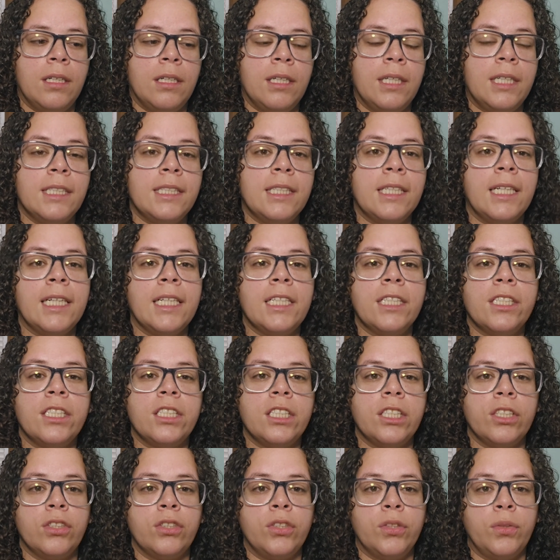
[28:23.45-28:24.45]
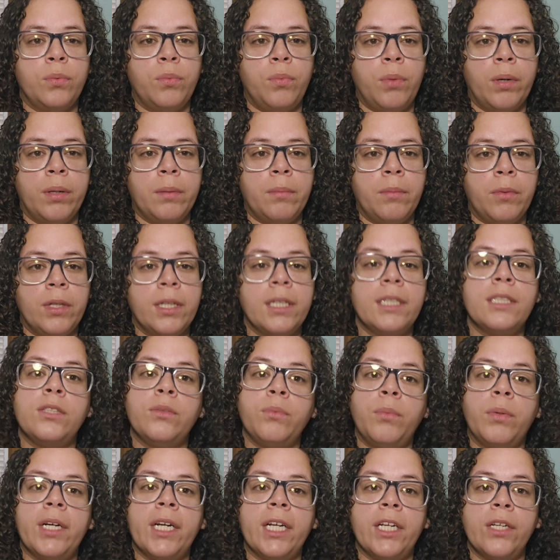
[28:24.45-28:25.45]
Because then I could still do one, because
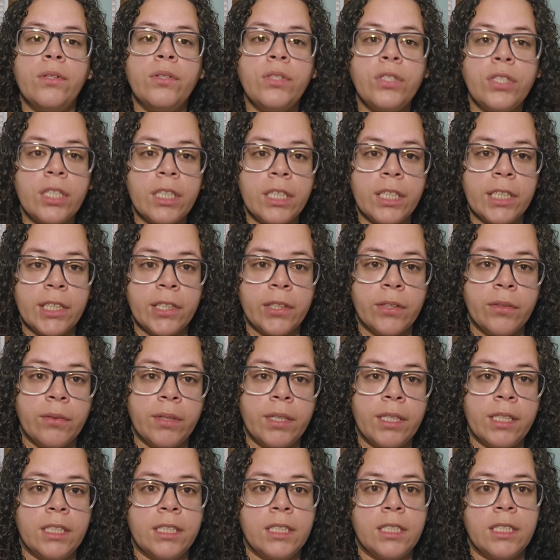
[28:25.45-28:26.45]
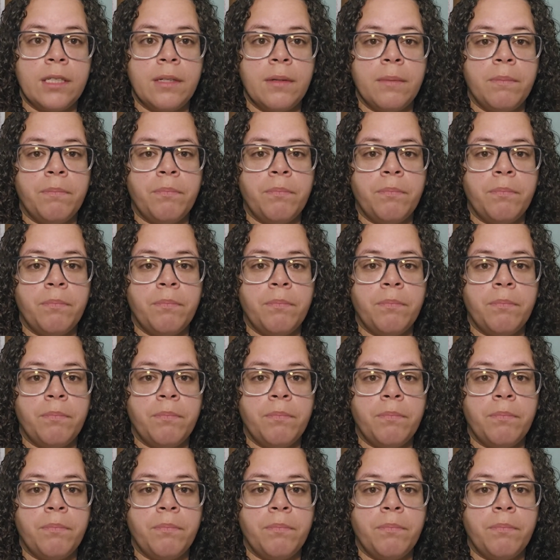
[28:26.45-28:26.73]
what I usually do is